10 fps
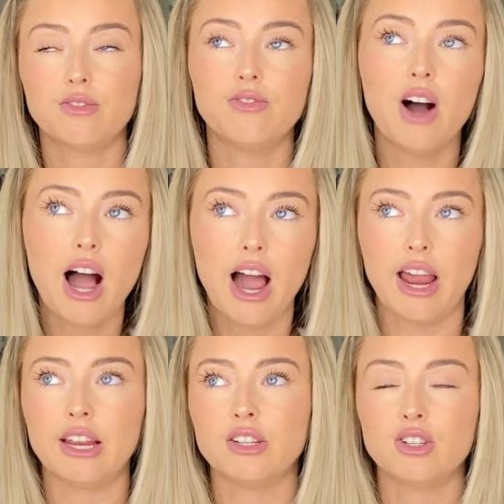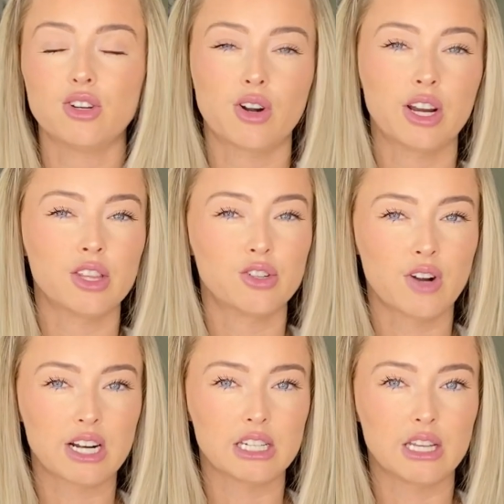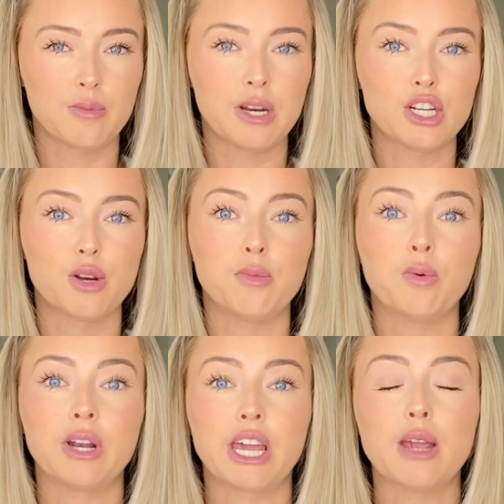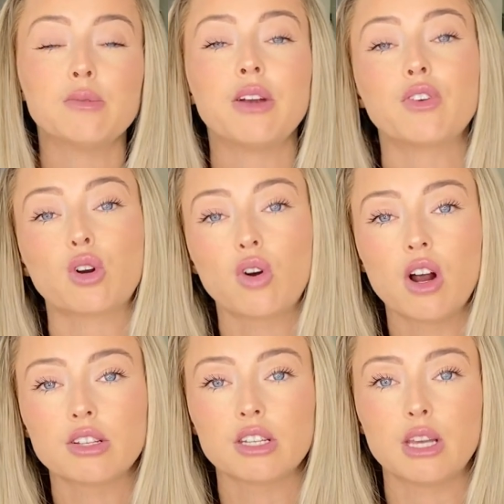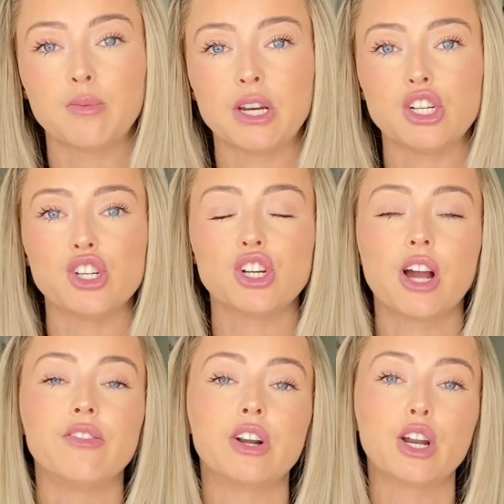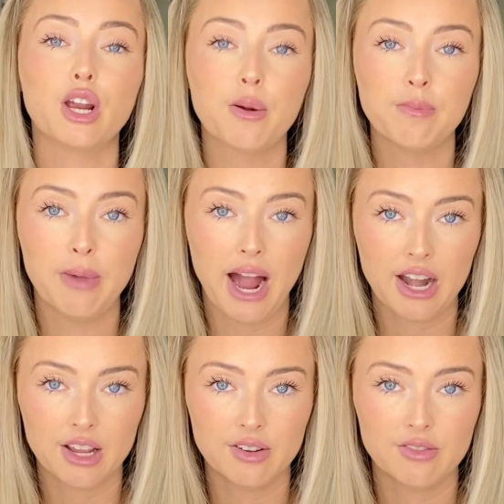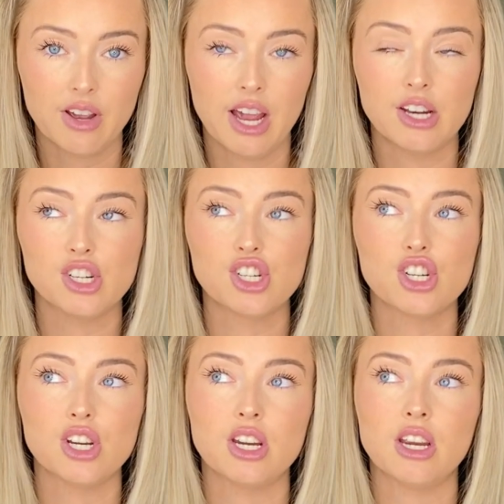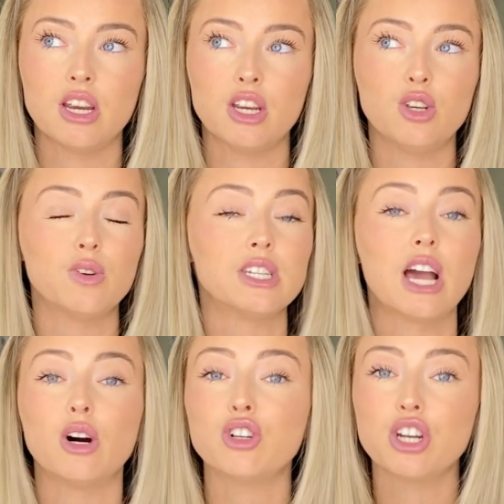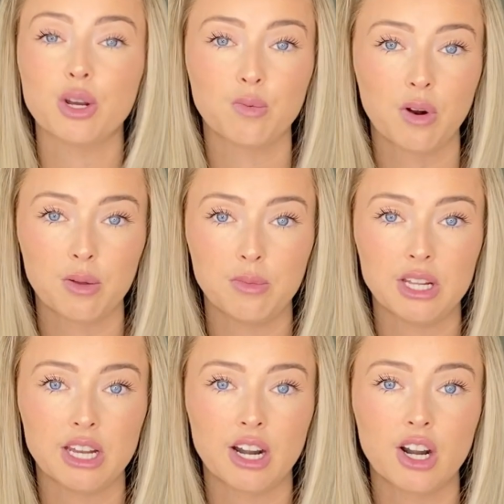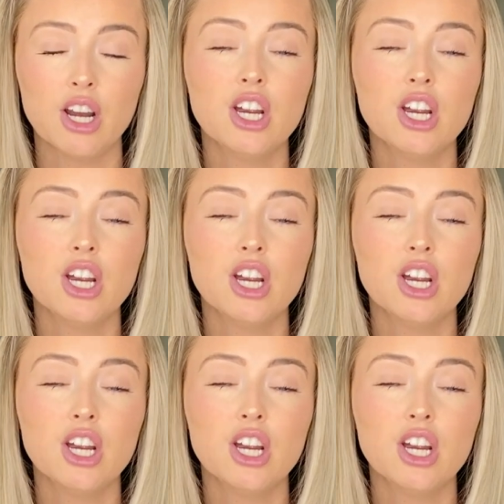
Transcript: fine during the direct examination, but when it came time for cross examination, she got very combative and she you could tell she didn't want to be there.